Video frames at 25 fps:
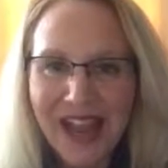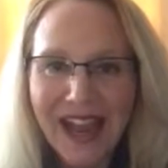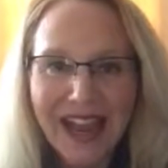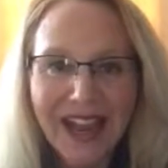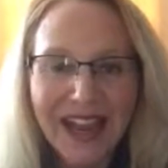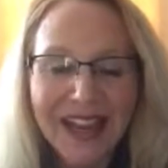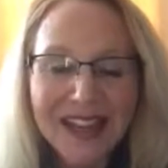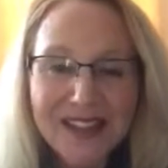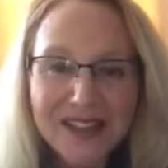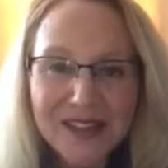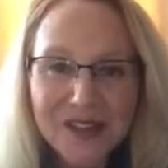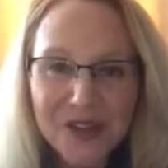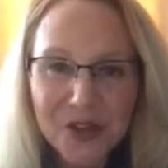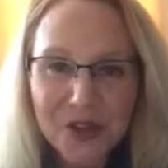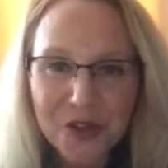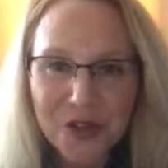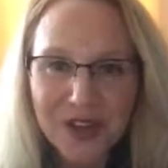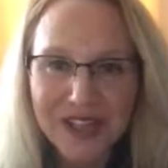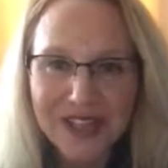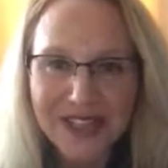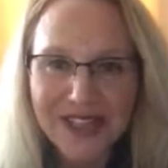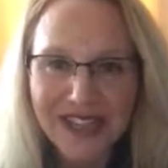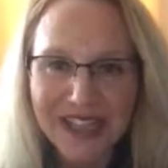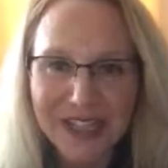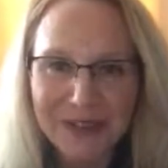I had such a
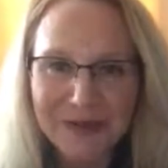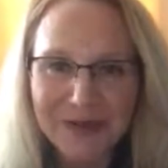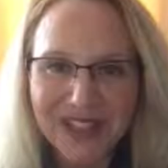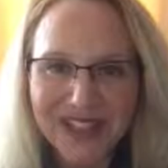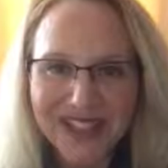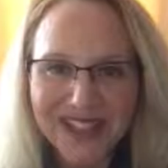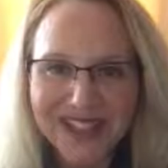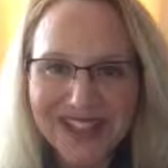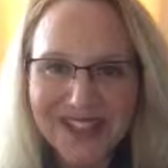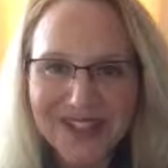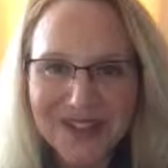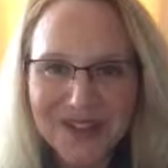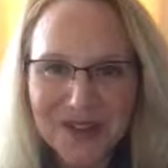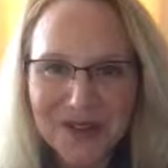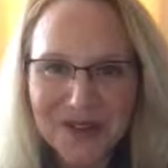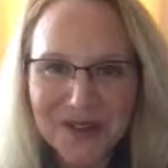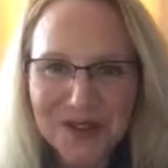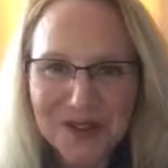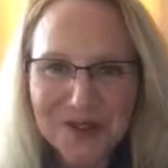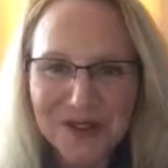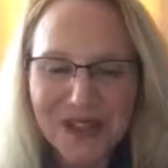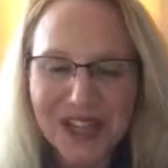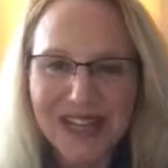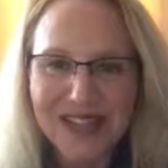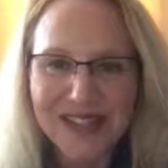great time getting to know
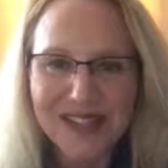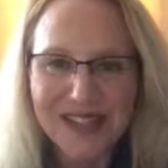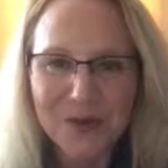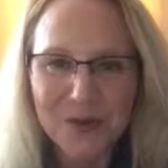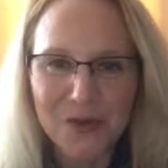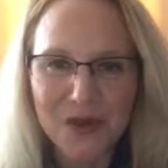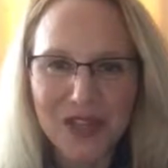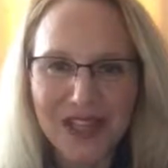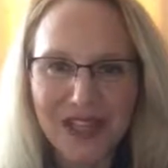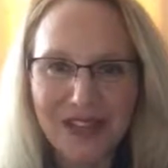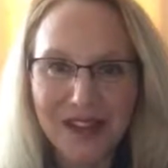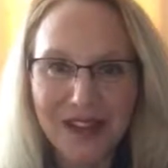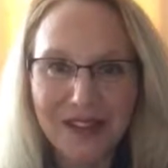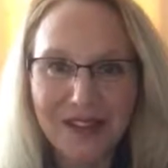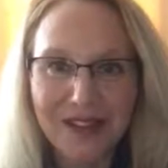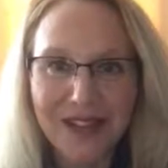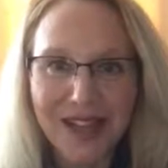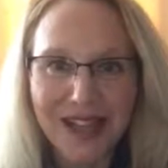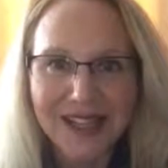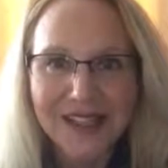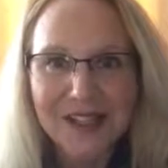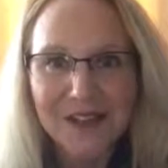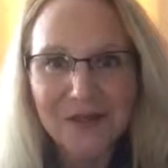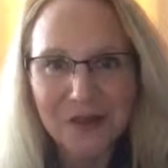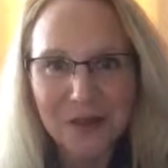you last week.
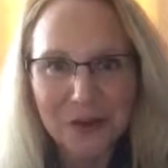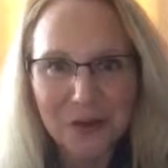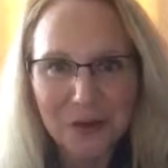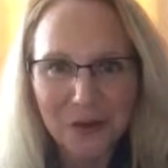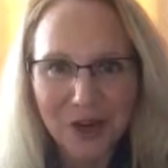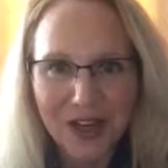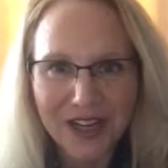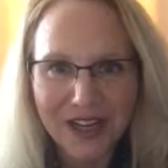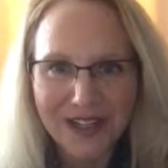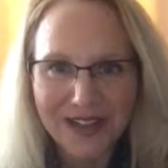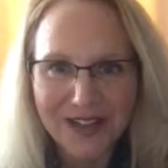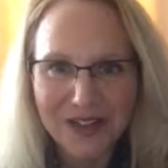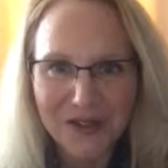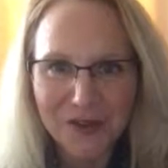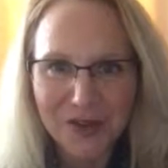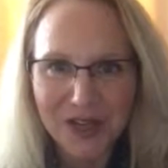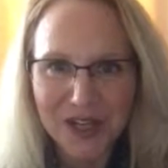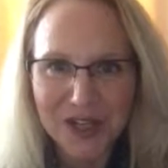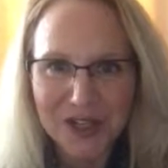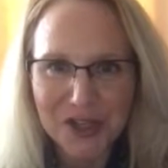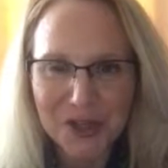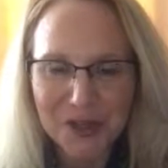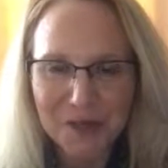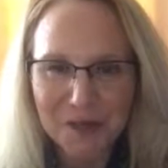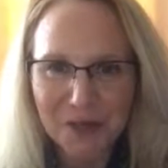Lots of great
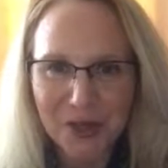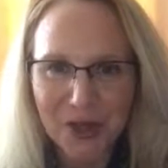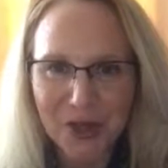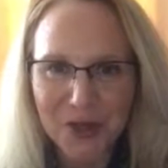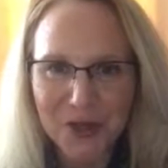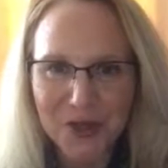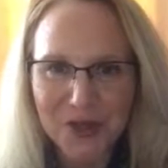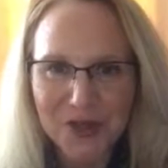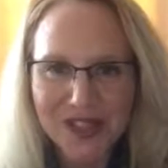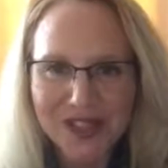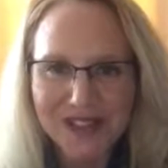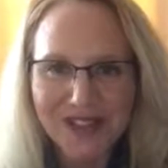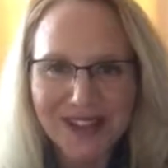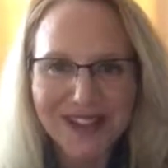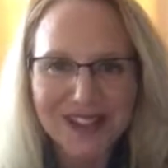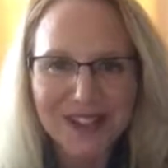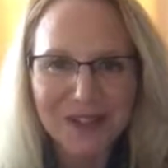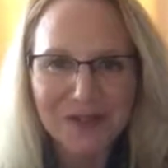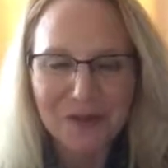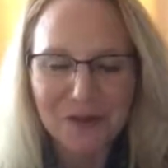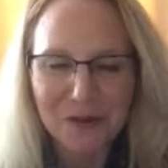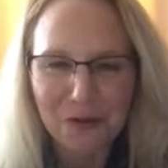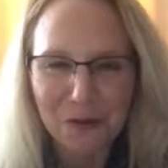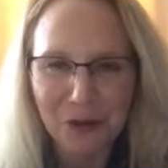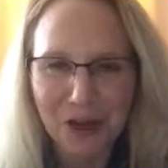introduction posts, lots
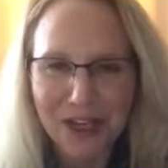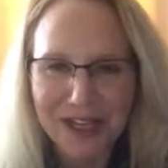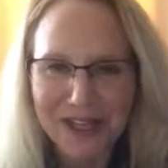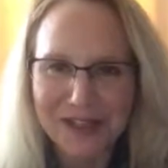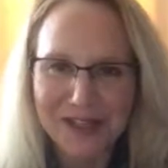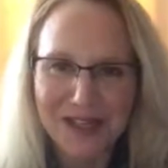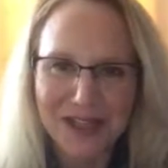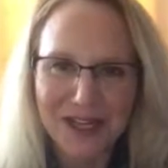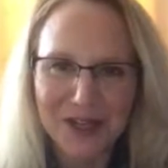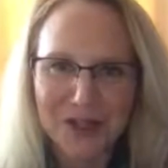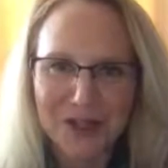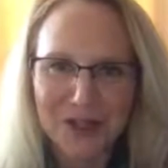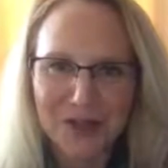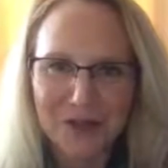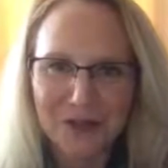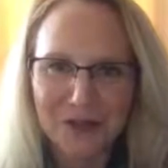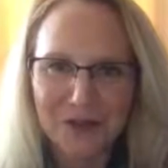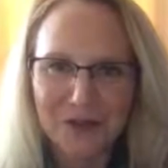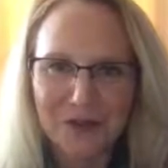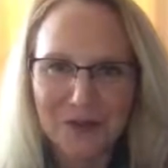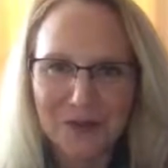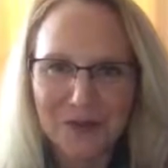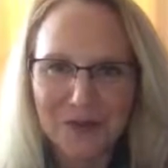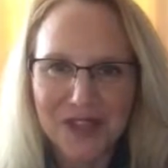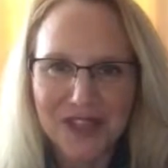of great
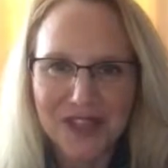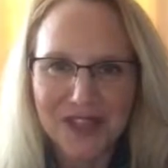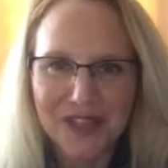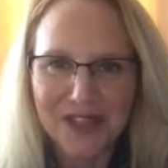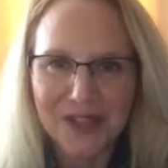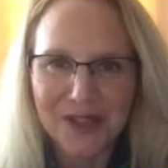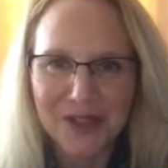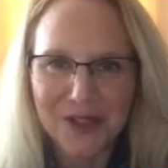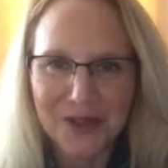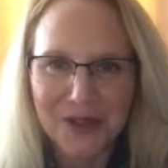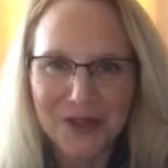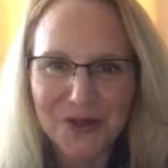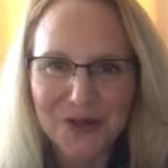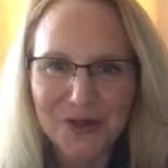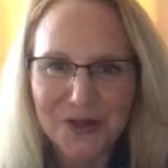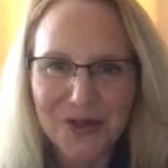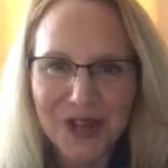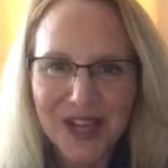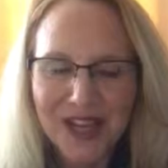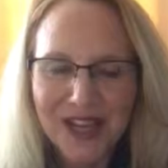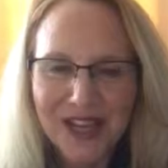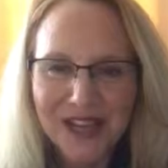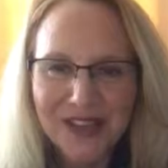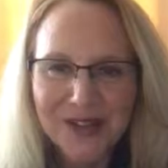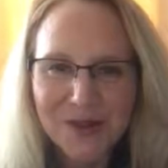texture for me to
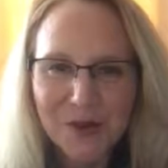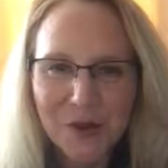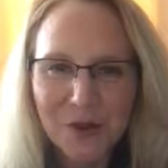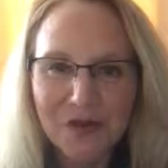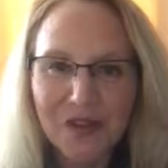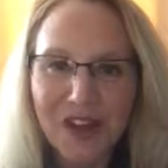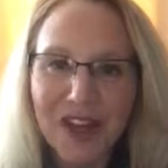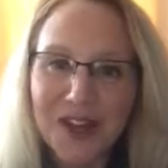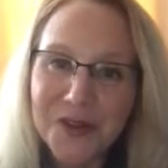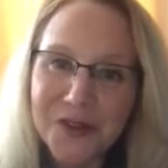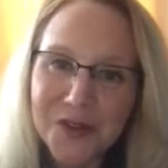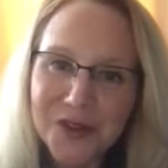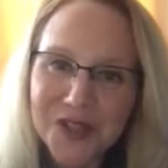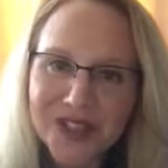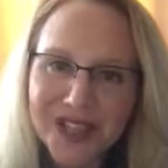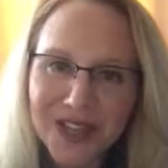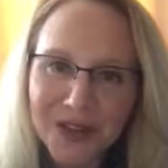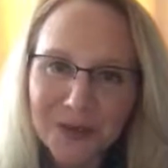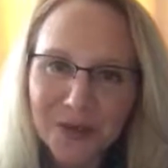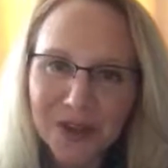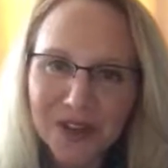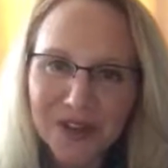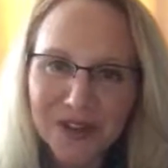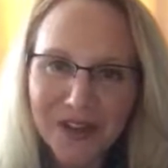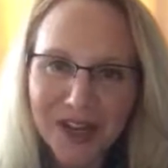sort of
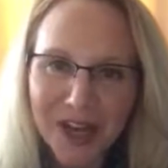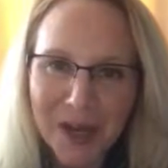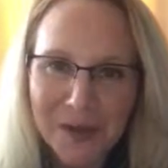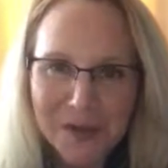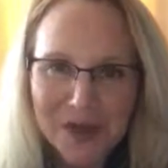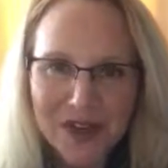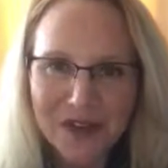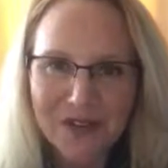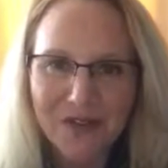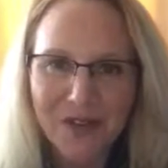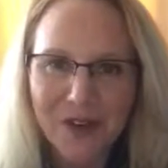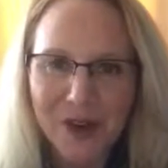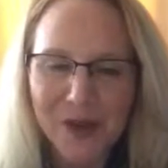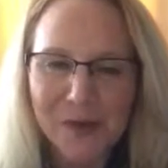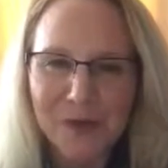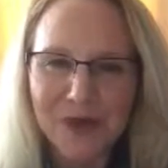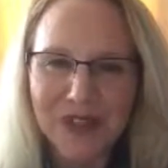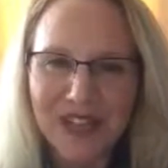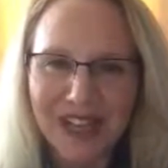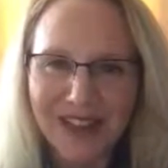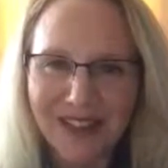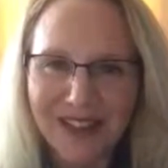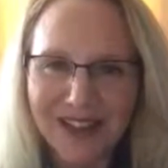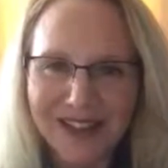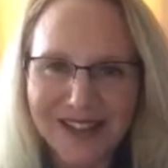understand where you're coming from
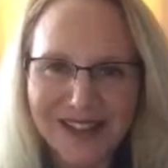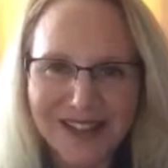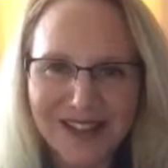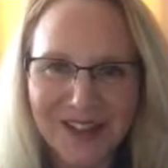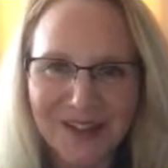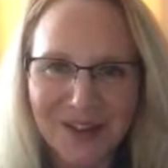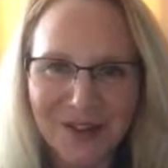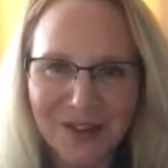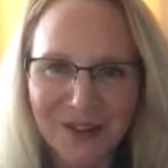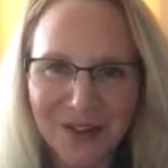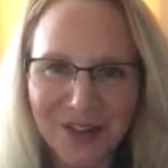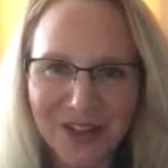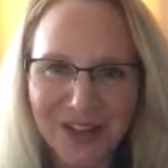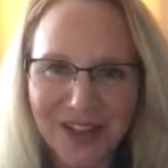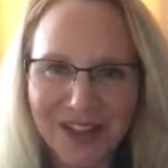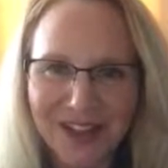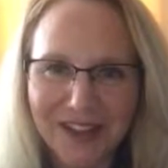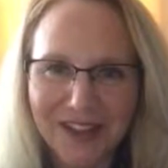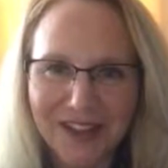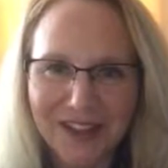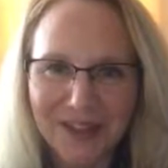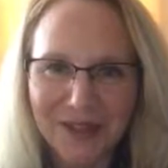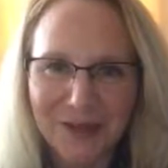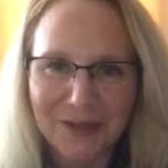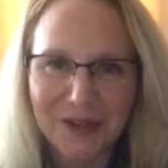and the lens that you're
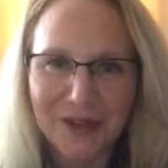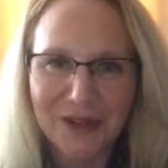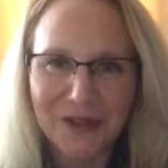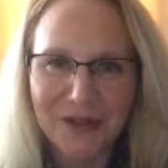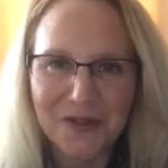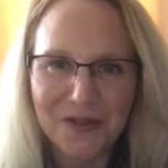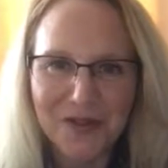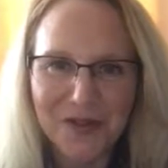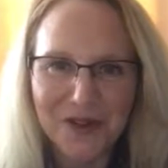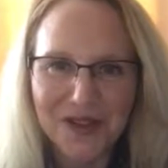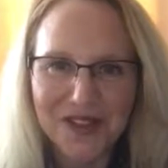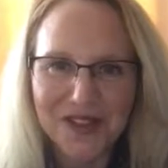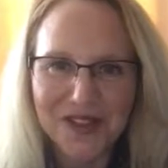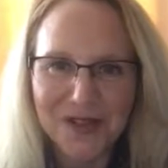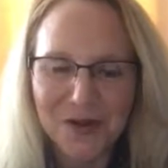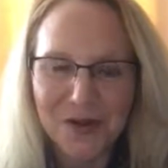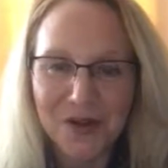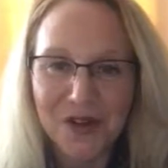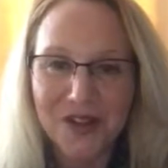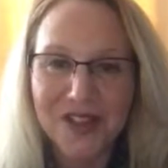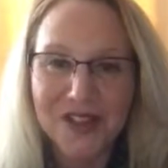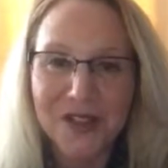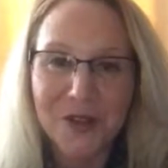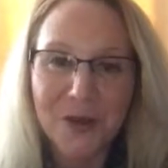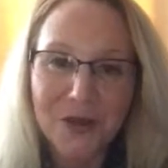looking through for this
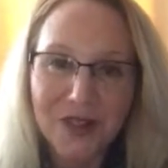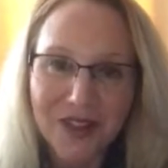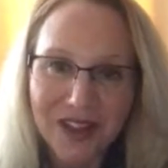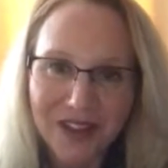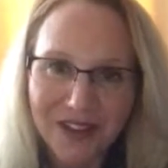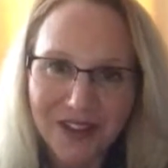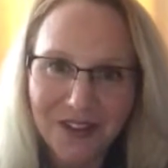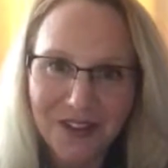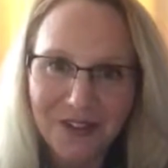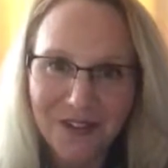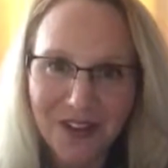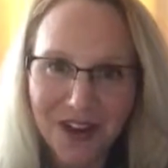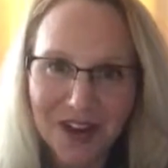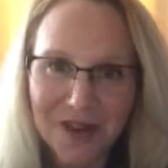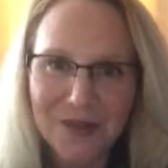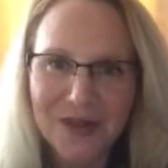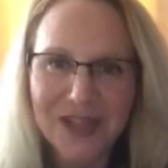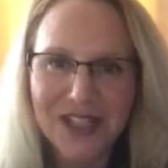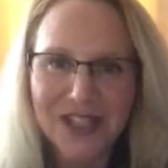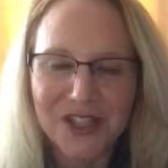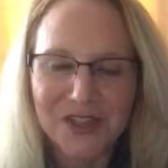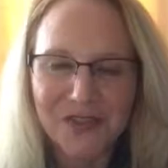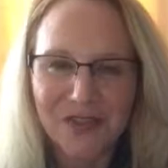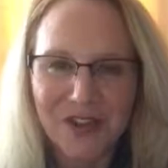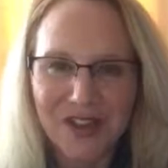course. So thank you very
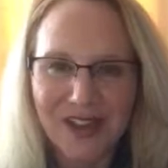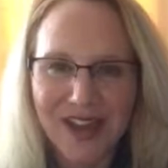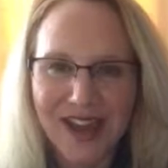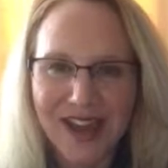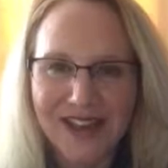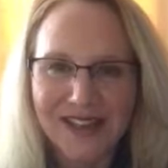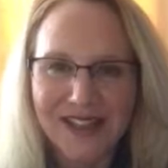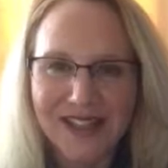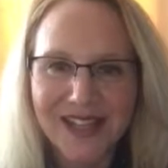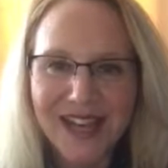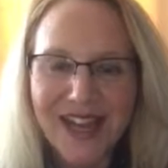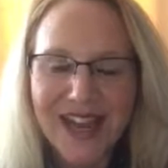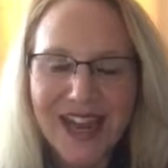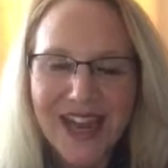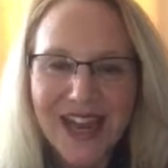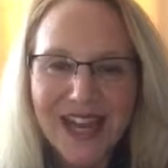much for that.